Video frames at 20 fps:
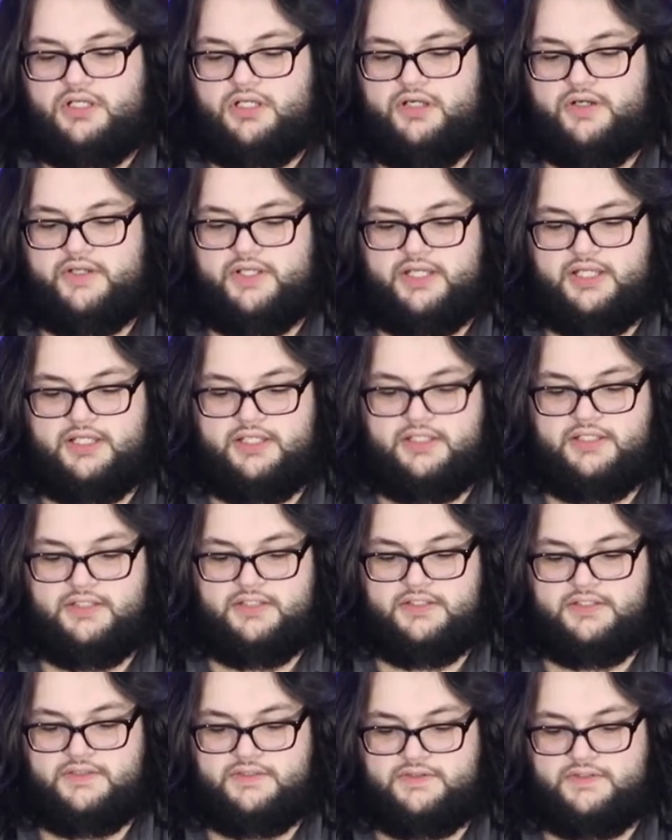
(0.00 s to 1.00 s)
Okay,
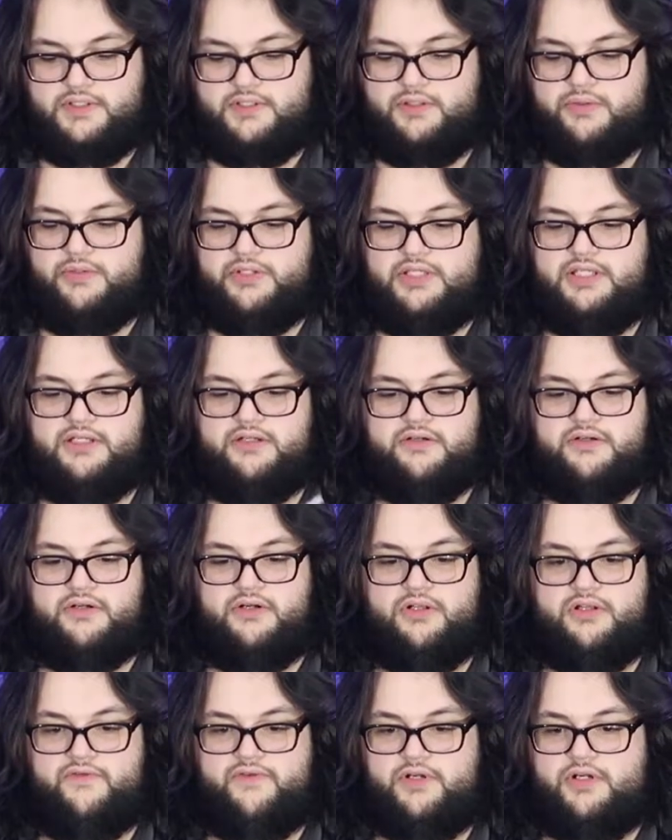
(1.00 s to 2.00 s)
so here
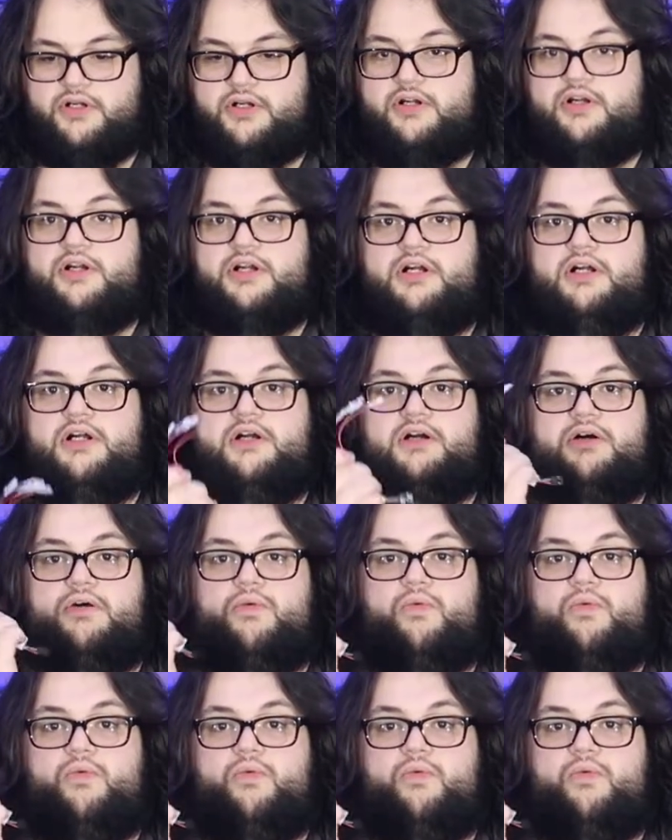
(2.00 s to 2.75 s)
are all of our